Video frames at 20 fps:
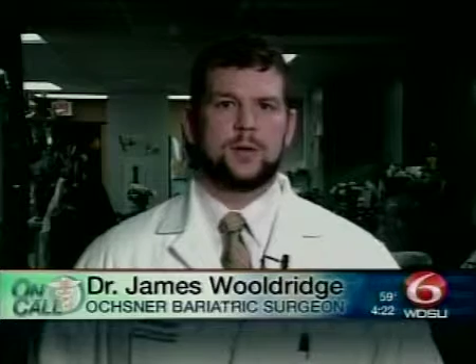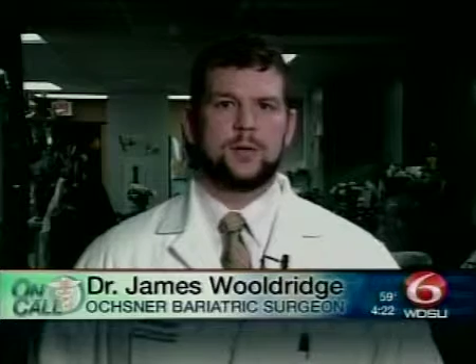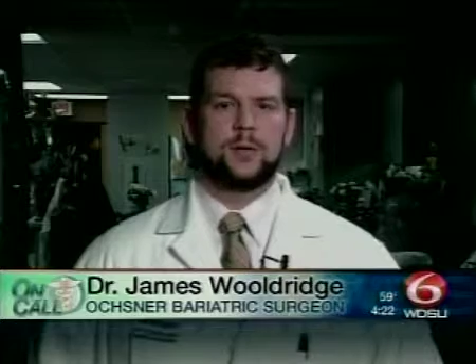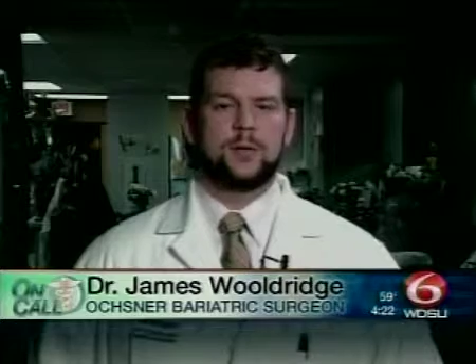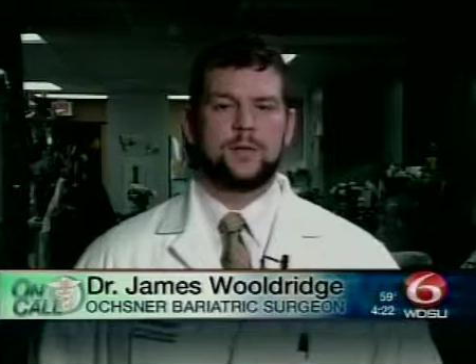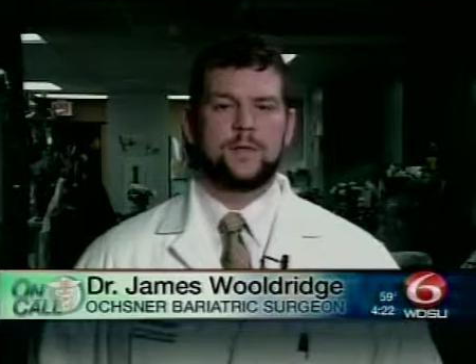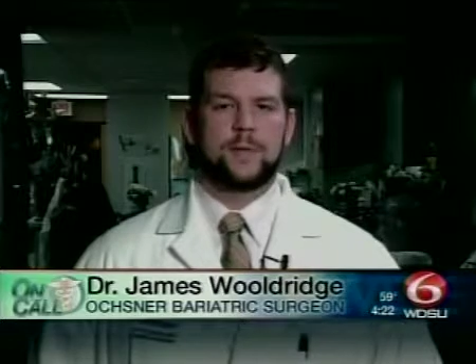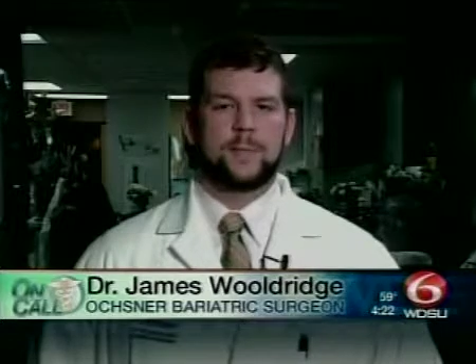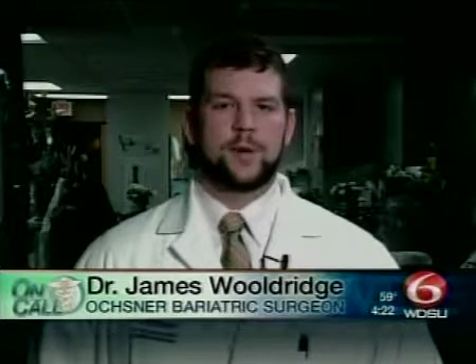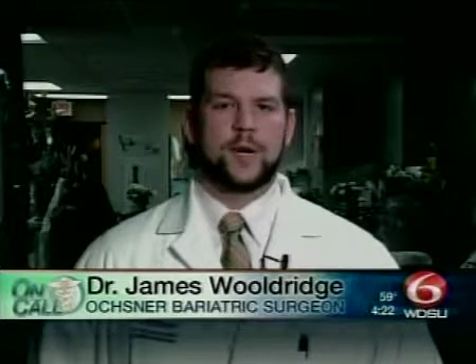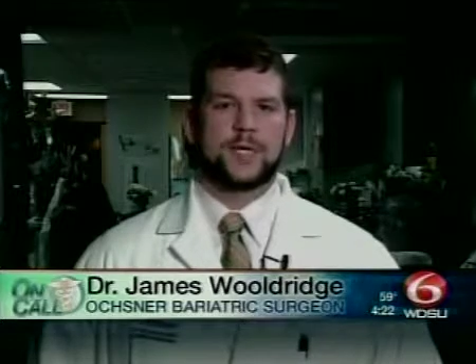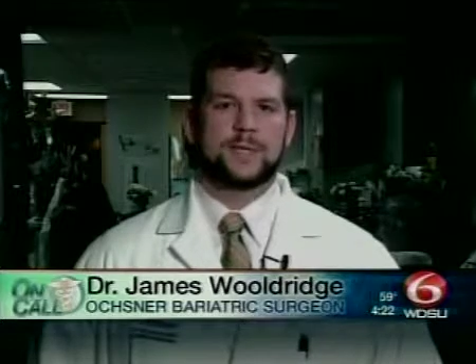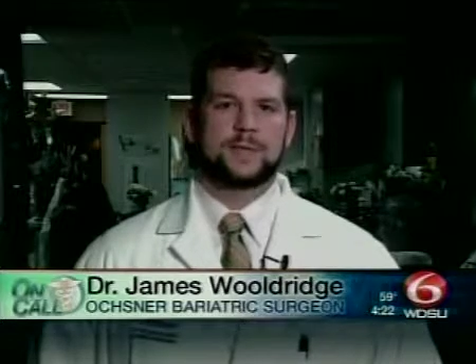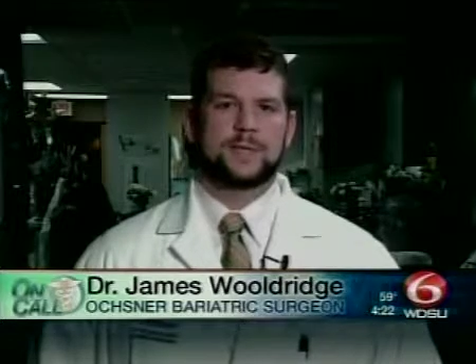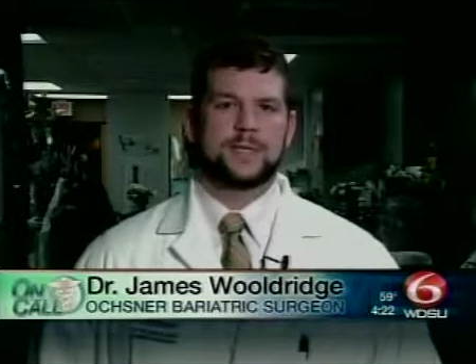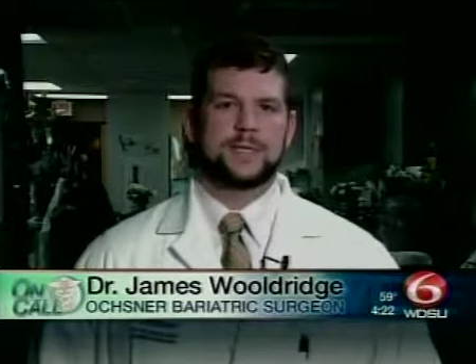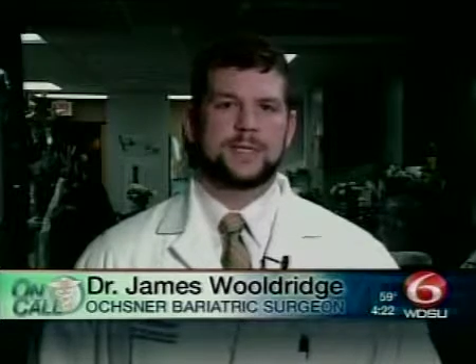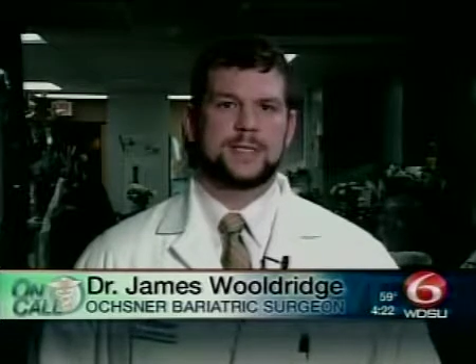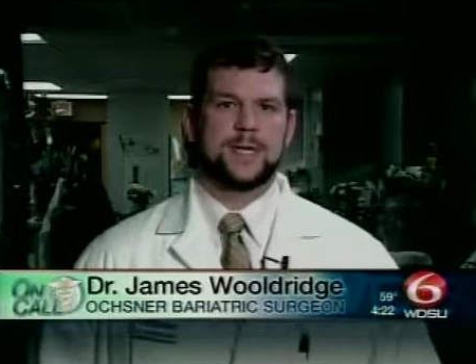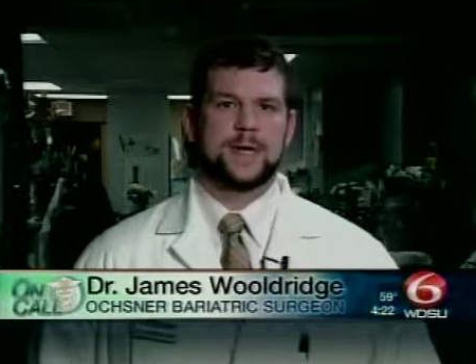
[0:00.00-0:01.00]
we remove
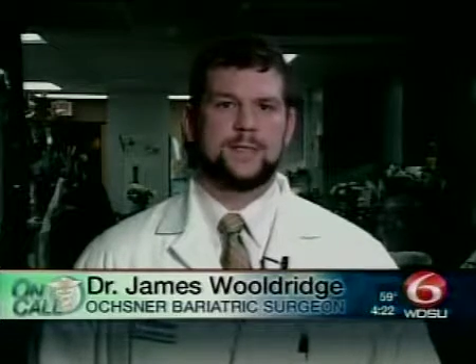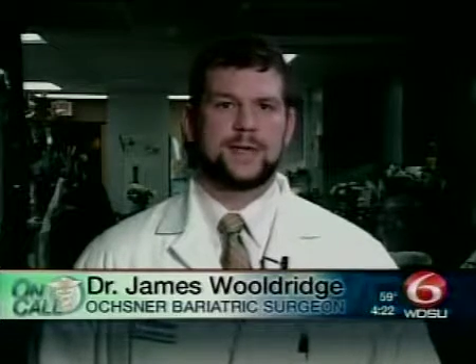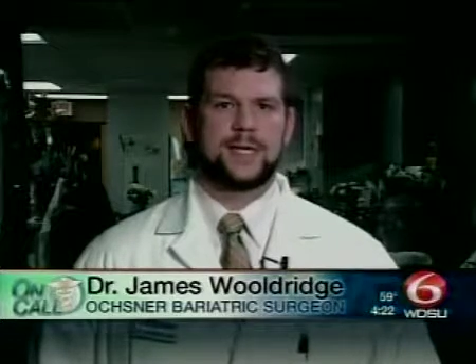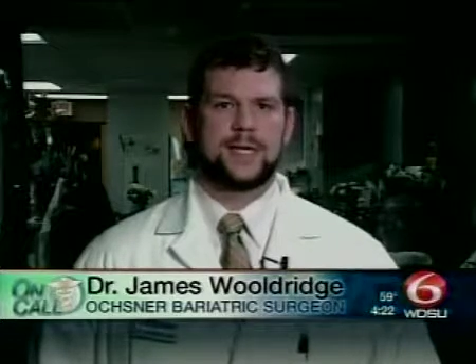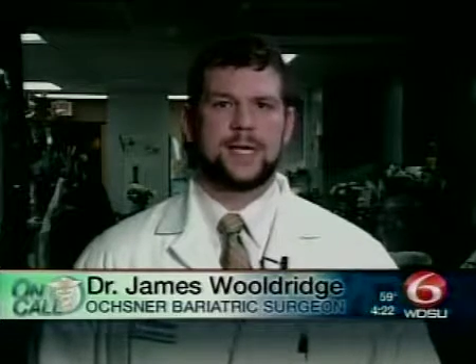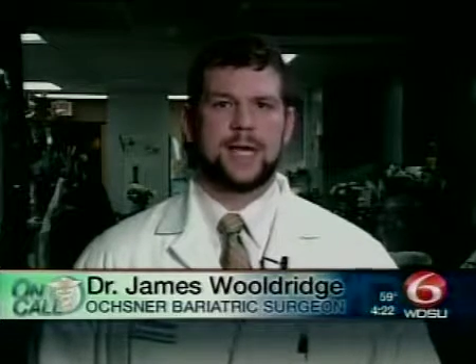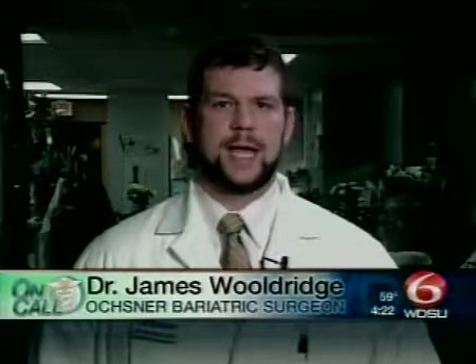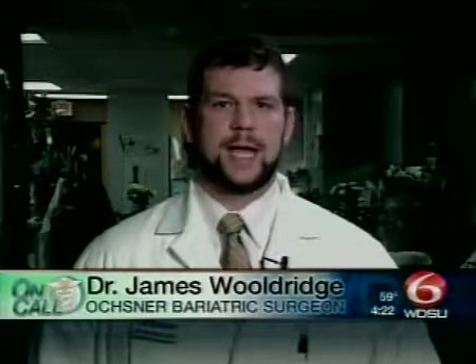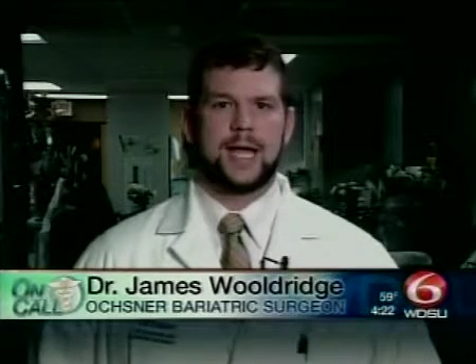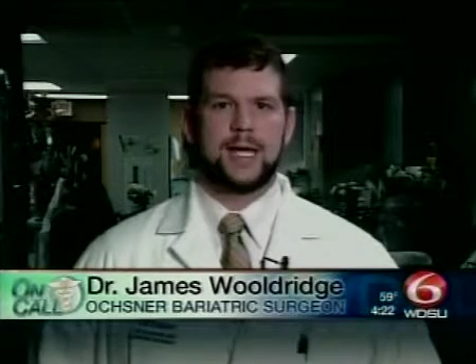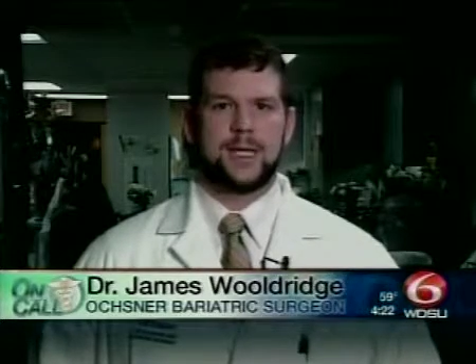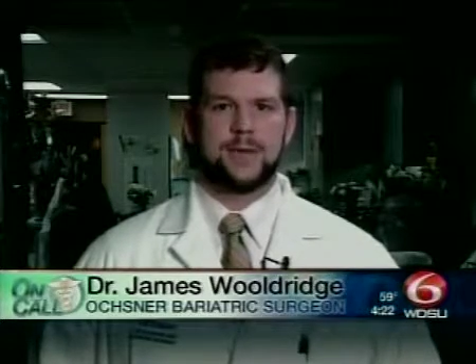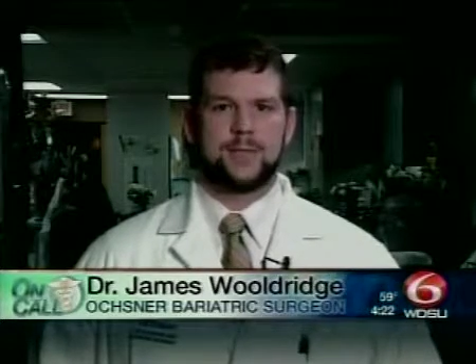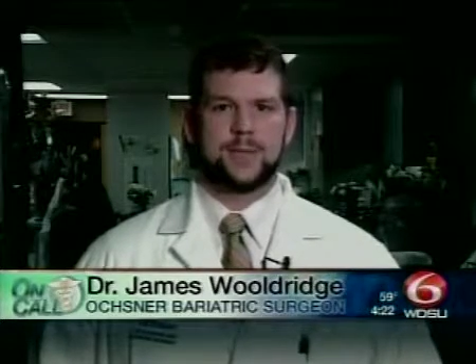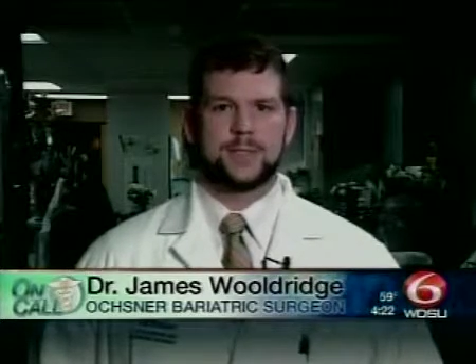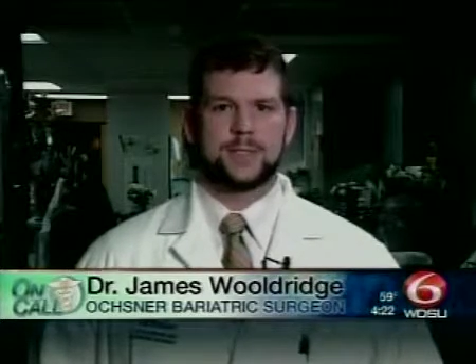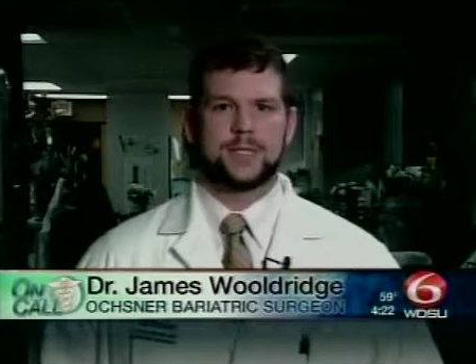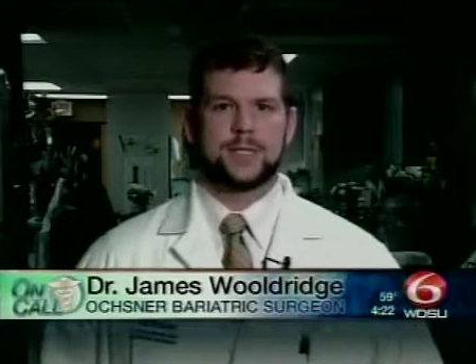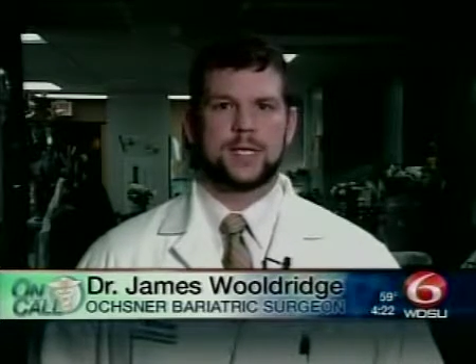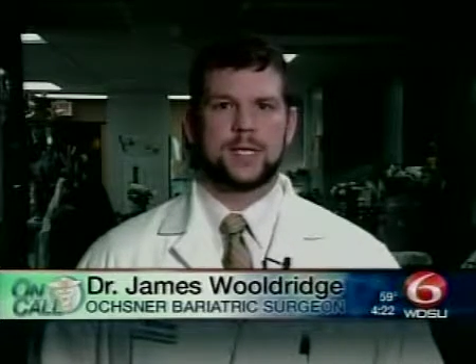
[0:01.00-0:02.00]
approximately 70 to
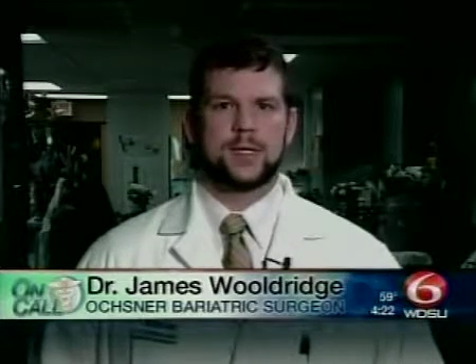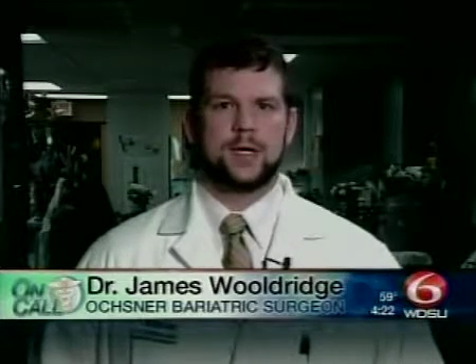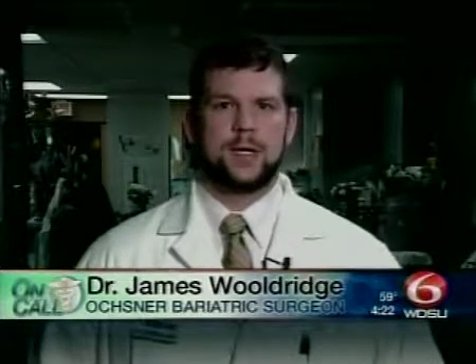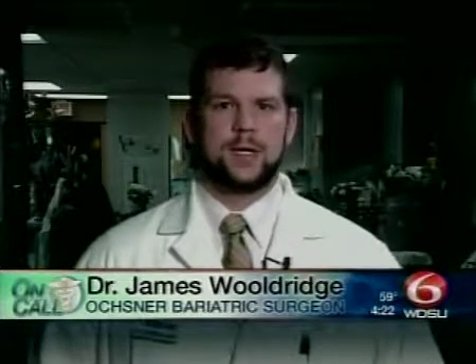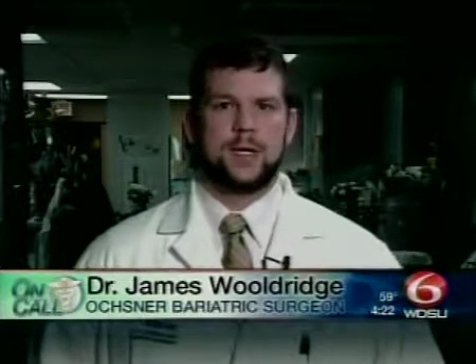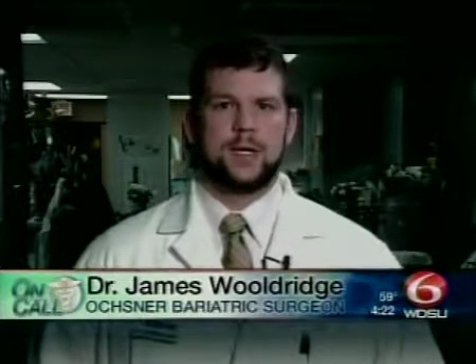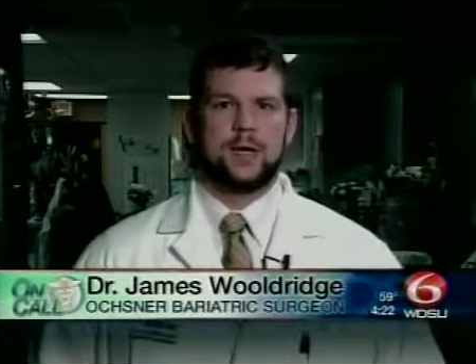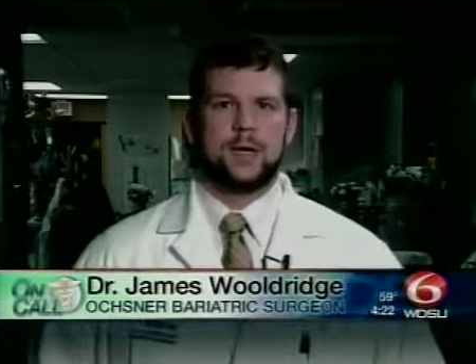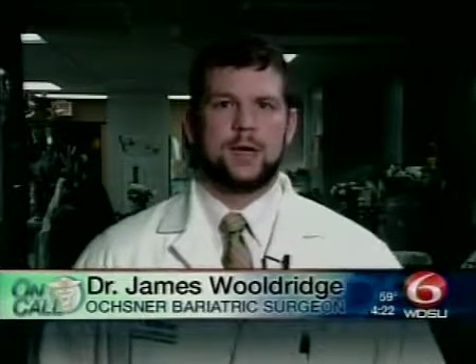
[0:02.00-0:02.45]
80%